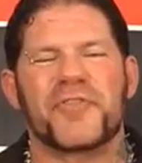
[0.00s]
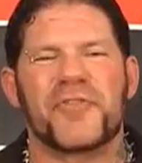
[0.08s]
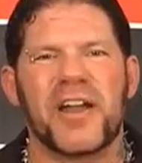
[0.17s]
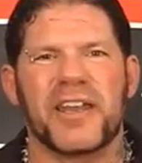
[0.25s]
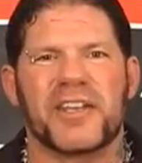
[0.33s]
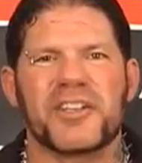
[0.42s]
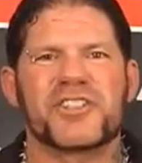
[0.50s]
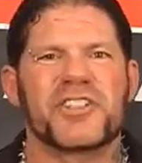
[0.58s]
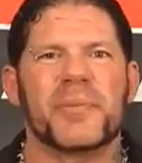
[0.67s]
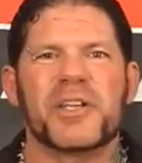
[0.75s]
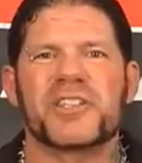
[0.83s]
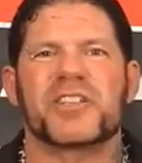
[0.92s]
of funny because
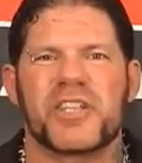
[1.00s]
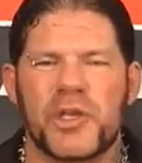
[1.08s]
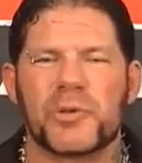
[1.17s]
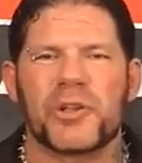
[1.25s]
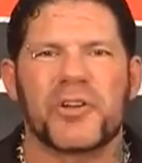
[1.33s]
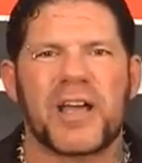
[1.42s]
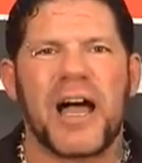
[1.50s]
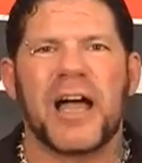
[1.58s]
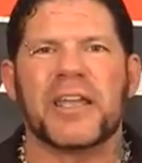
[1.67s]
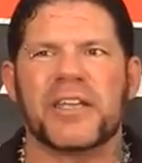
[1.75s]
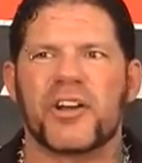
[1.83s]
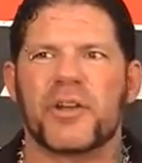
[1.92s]
Jimmy's a cute little
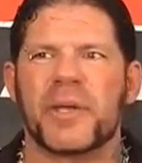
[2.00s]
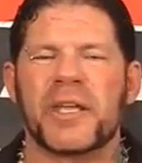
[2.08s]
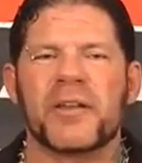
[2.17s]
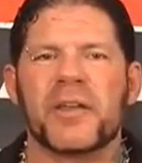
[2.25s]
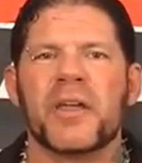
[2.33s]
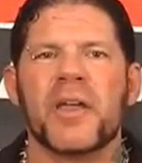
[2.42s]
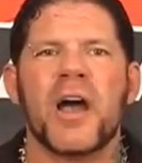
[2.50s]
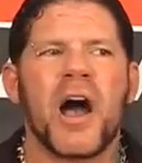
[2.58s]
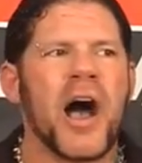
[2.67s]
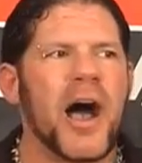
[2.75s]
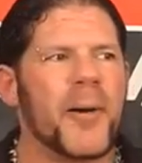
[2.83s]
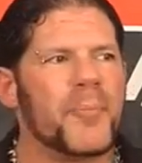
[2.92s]
guy. You know what I mean?
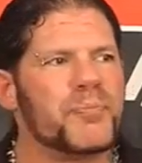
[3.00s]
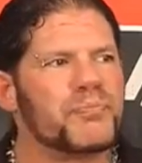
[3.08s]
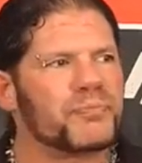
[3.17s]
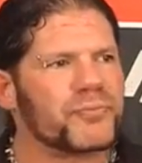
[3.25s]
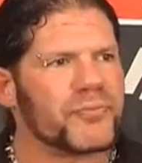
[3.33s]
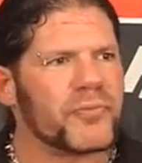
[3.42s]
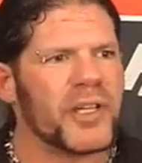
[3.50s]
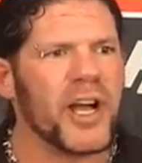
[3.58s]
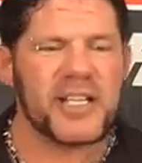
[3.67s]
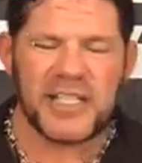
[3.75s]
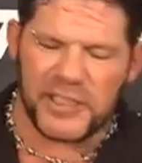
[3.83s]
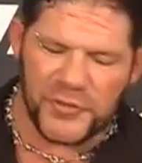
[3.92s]

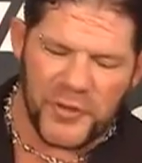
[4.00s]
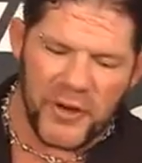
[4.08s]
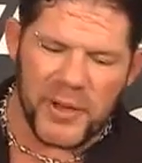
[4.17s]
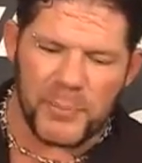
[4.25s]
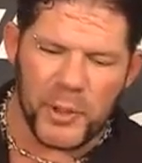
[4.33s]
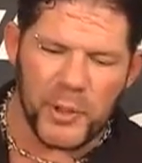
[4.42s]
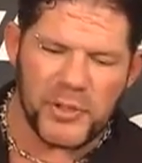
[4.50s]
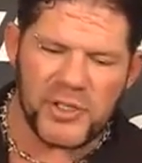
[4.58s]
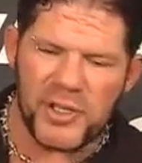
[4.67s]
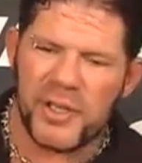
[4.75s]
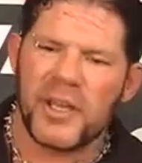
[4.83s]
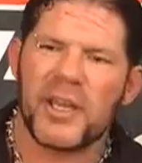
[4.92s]
Now he's got the furry
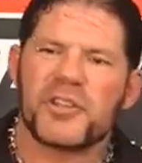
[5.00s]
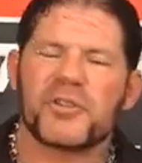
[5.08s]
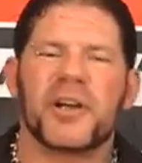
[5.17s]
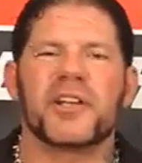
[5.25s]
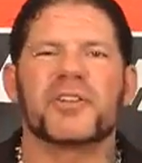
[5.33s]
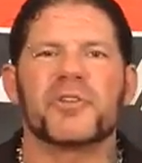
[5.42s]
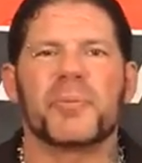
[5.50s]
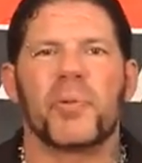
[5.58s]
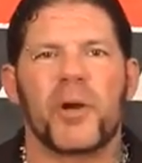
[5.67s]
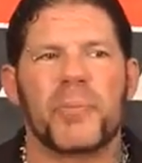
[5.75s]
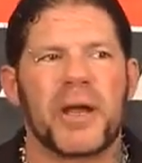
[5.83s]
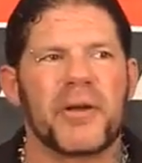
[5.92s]
boots trying to do the
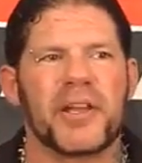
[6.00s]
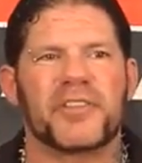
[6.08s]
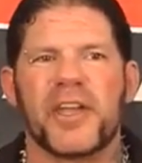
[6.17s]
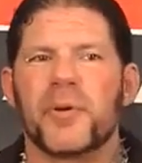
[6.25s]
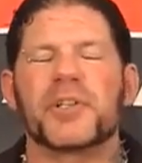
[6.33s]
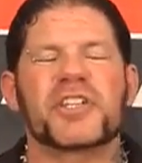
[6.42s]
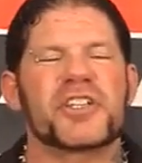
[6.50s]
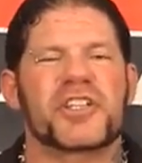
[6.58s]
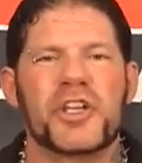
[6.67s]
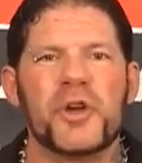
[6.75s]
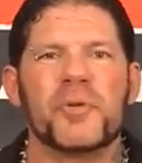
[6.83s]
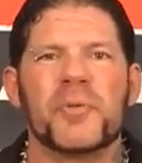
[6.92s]
barbarian thing, which is
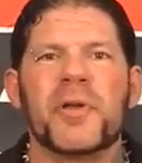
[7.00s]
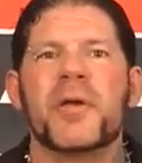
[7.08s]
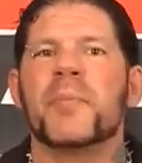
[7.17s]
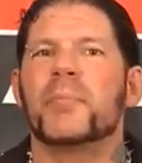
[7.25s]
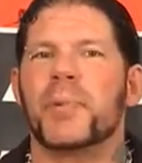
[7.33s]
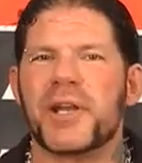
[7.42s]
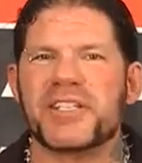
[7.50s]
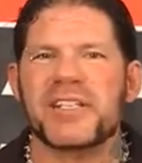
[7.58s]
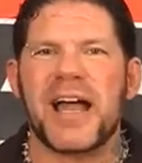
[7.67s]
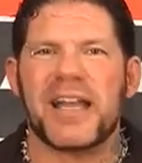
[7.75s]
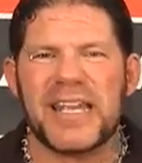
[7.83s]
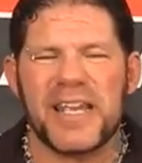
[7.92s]
cute, but it's
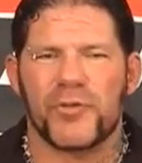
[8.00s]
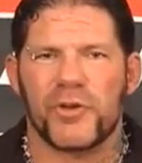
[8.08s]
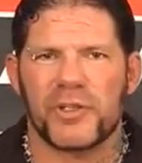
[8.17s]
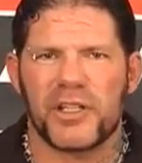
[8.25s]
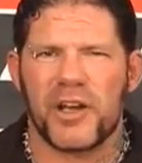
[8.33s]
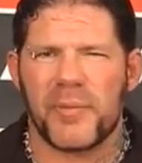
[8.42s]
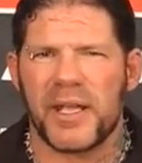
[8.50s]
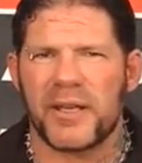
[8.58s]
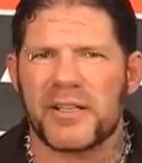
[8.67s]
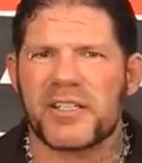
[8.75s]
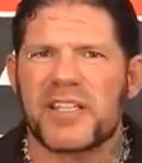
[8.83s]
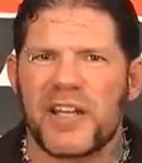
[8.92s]
not evil. You know what I
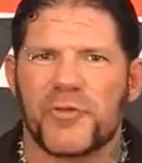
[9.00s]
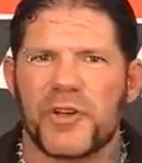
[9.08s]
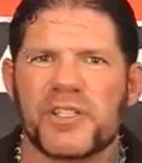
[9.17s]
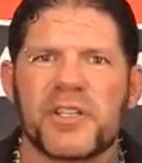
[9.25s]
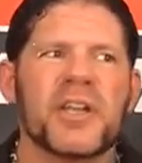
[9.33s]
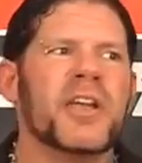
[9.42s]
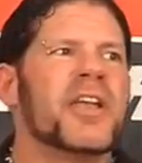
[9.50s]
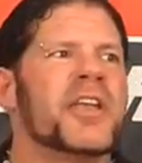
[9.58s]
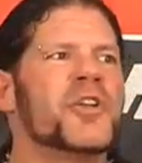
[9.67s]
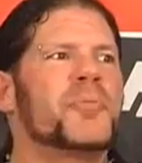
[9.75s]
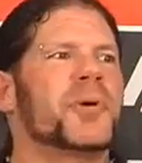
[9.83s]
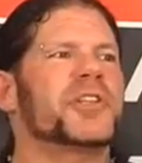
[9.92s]
mean? There's a difference.
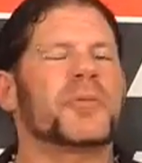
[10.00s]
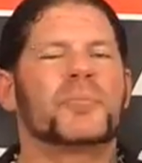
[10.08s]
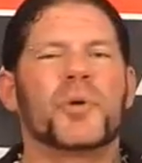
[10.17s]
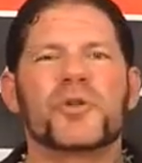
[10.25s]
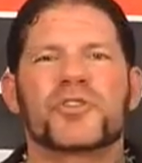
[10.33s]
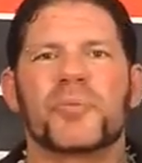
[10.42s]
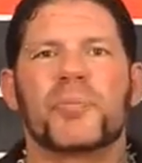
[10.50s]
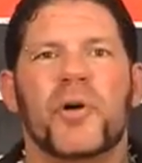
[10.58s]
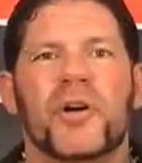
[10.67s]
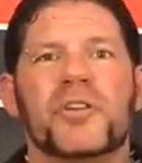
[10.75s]
You put the boots on